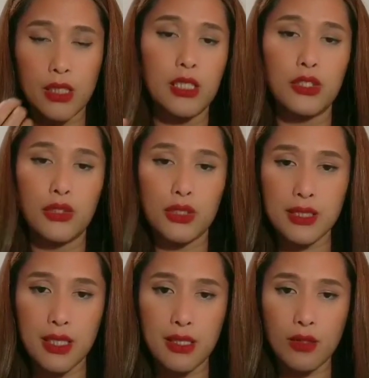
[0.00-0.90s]
in your
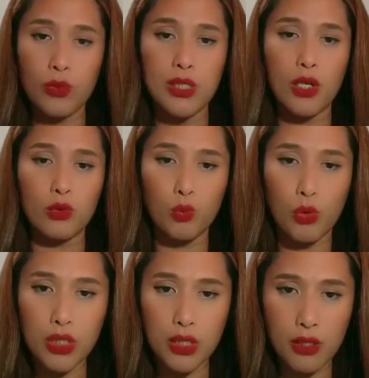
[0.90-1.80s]
skin without
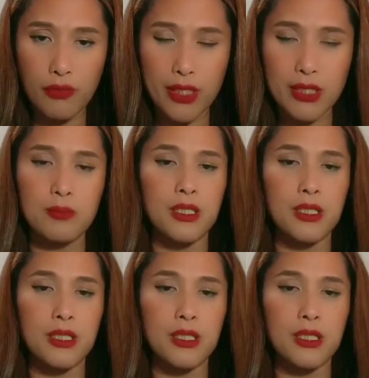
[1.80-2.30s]
washing your face,